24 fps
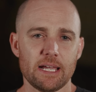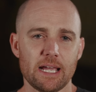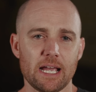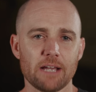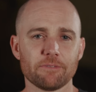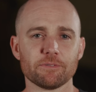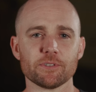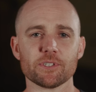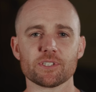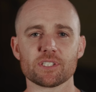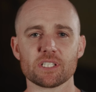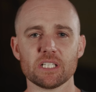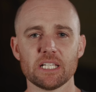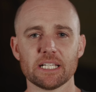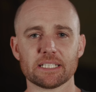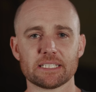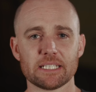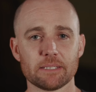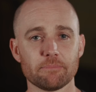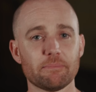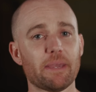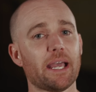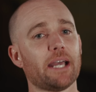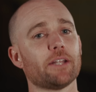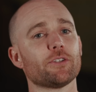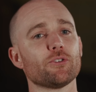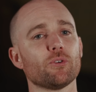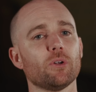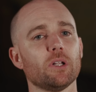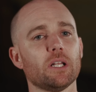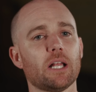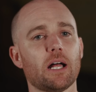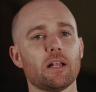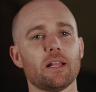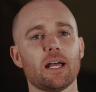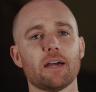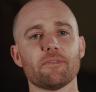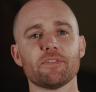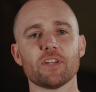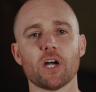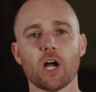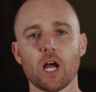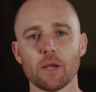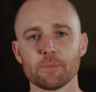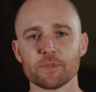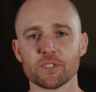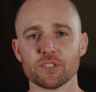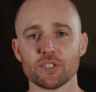After selecting manual, I'll have the
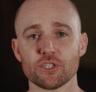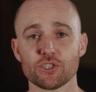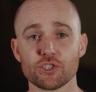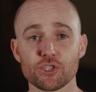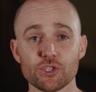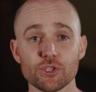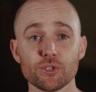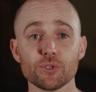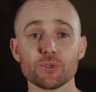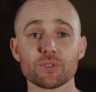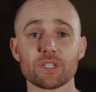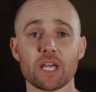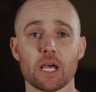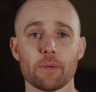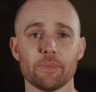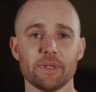option to choose how